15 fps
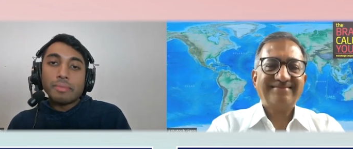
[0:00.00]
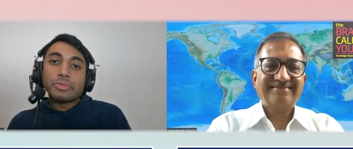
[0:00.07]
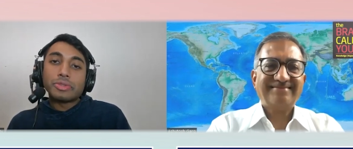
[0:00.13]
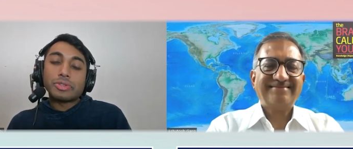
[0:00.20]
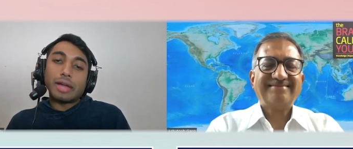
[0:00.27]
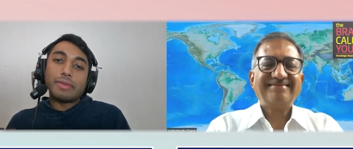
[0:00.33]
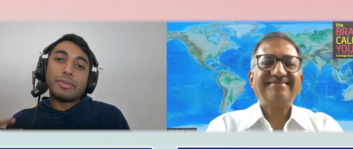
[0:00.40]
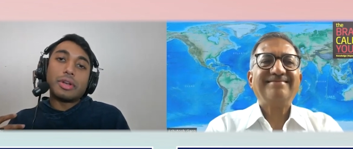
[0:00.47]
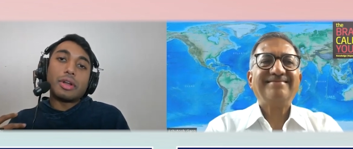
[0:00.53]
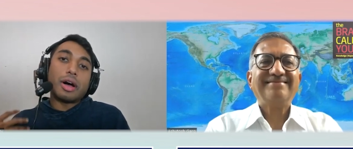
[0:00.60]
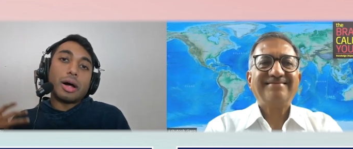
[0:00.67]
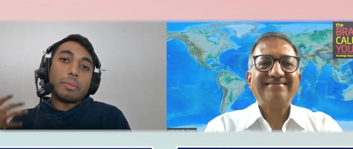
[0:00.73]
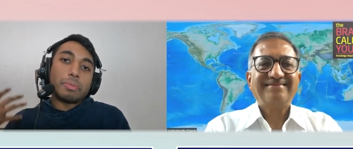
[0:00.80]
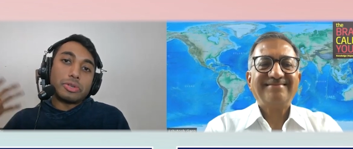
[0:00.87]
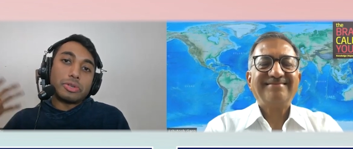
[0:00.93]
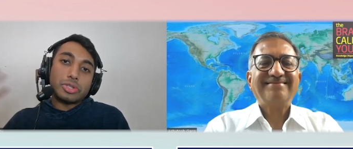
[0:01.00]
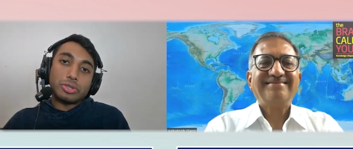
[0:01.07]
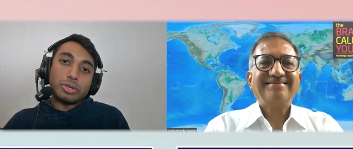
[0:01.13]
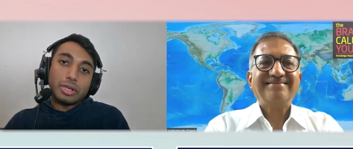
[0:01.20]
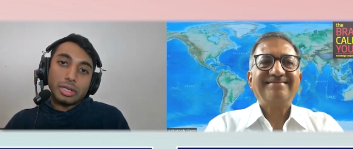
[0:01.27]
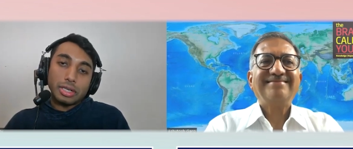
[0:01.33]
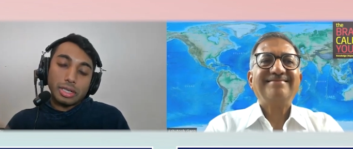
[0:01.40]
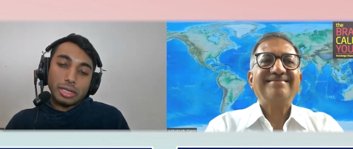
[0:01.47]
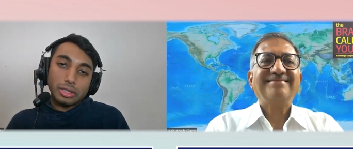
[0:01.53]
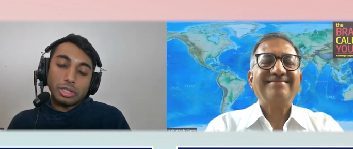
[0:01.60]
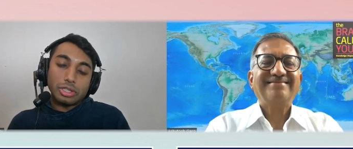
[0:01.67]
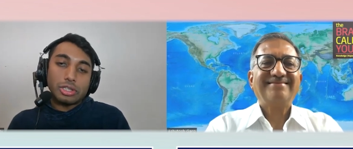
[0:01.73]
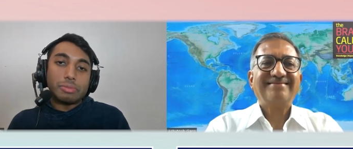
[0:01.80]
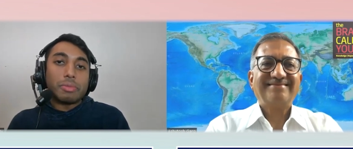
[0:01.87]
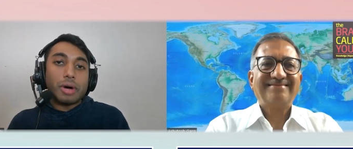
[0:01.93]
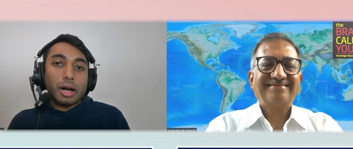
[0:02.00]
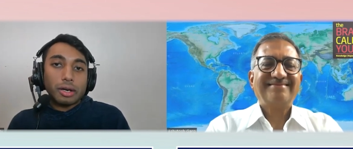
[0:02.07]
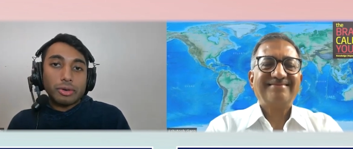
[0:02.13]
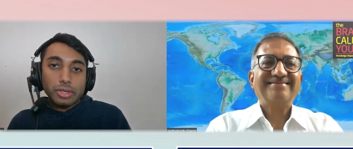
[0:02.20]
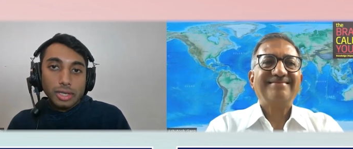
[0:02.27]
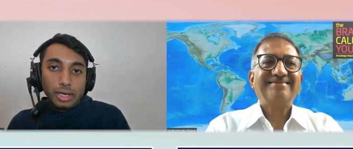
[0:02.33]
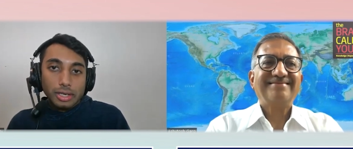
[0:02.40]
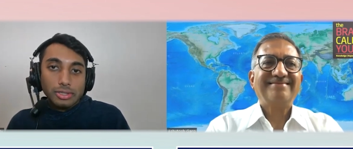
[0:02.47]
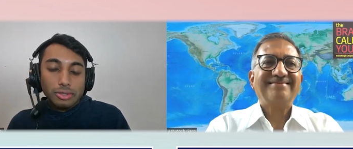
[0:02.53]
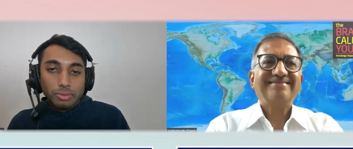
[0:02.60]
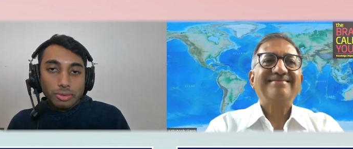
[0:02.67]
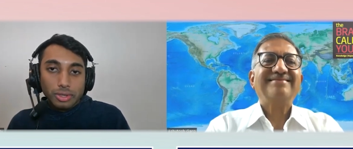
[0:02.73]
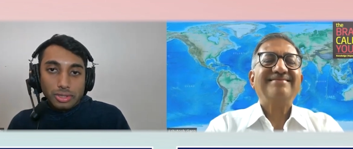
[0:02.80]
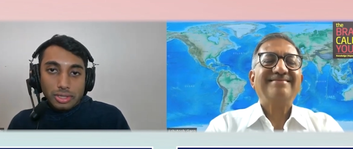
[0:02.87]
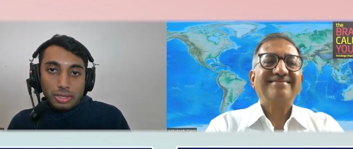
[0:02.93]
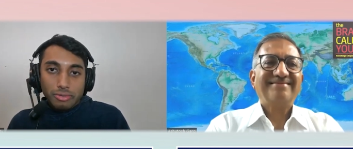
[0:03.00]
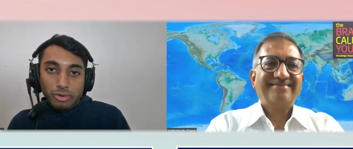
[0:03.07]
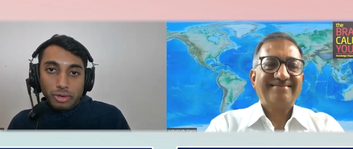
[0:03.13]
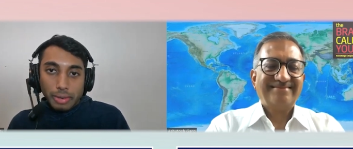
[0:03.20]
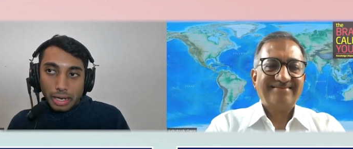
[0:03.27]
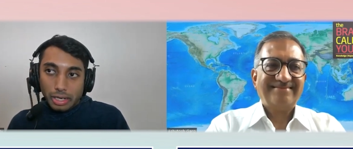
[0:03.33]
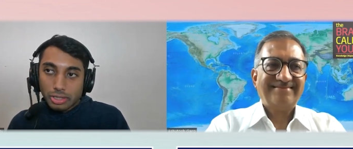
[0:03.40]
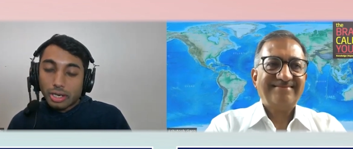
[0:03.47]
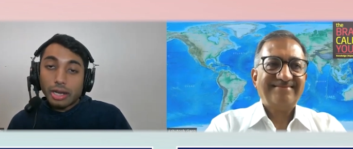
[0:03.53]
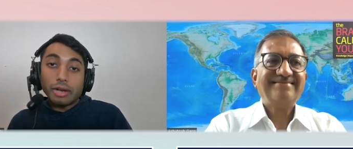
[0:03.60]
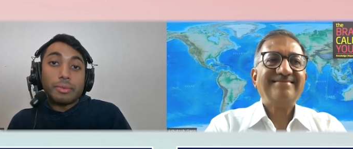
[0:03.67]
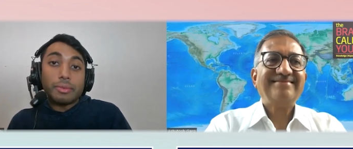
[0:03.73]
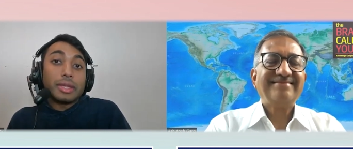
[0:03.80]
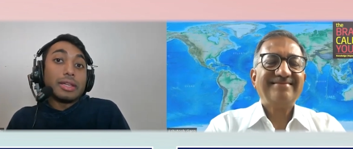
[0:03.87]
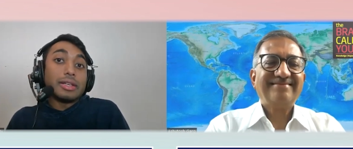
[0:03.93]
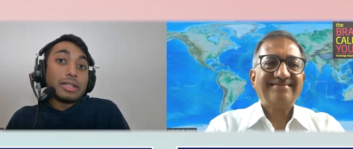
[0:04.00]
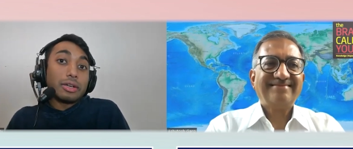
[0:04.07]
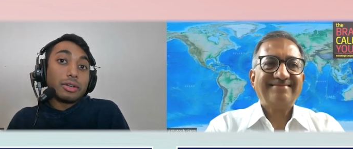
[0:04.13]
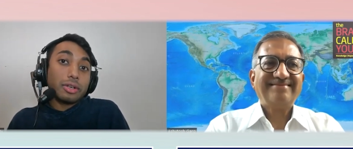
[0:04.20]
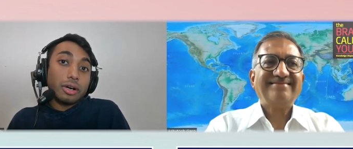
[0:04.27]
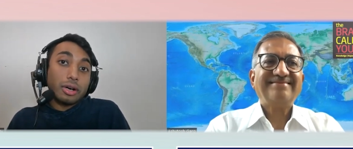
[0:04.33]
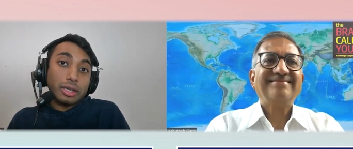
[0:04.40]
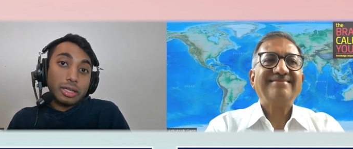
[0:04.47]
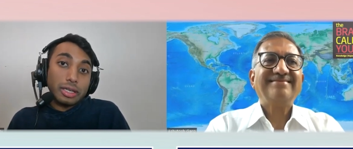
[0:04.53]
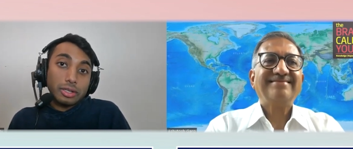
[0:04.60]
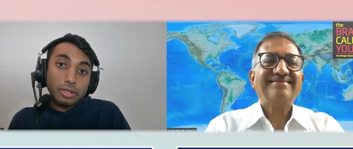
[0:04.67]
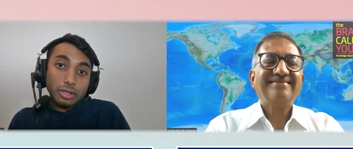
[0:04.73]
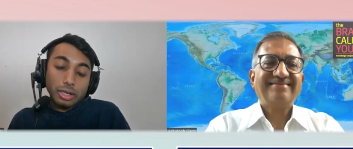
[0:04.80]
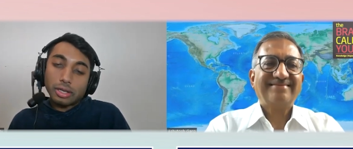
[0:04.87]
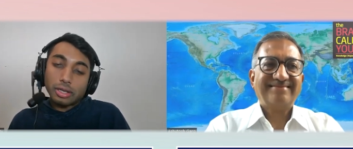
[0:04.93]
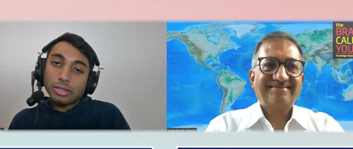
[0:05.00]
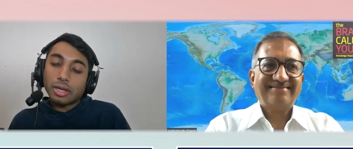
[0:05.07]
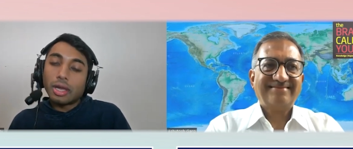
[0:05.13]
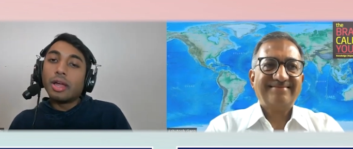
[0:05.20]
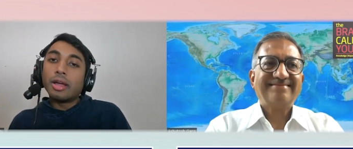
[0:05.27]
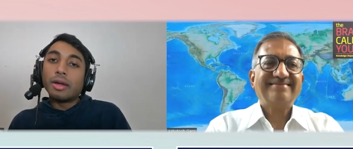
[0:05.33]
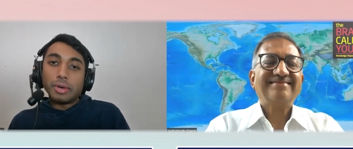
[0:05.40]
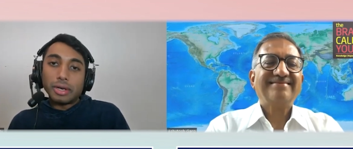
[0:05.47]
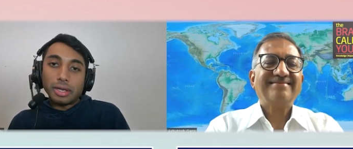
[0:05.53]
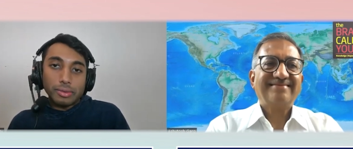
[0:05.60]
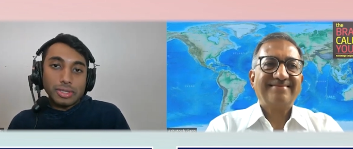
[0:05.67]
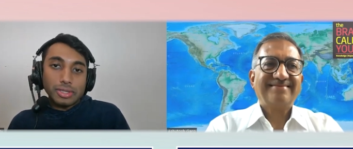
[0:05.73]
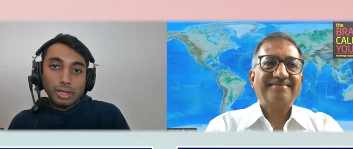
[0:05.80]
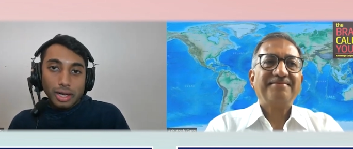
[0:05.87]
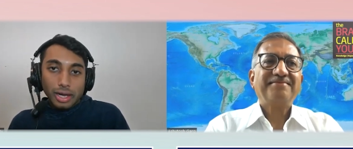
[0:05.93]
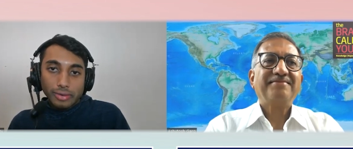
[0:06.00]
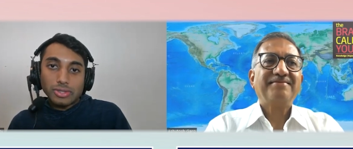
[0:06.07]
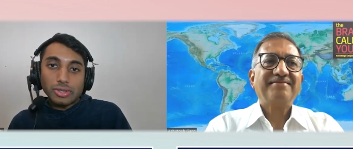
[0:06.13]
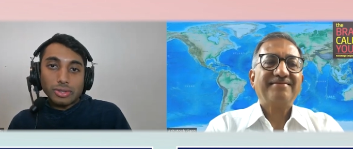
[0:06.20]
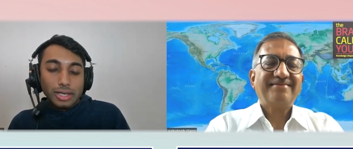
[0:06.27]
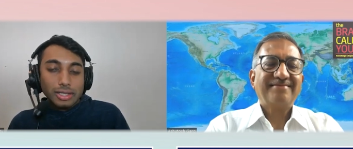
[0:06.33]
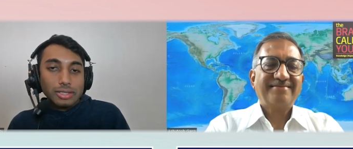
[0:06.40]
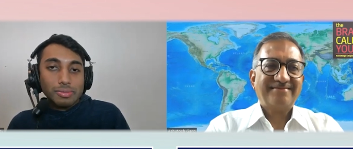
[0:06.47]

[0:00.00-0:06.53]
Speaker 1: So I have an opportunity to democratize the world's information in a way that Dale Carnegie couldn't when he was alive. So that's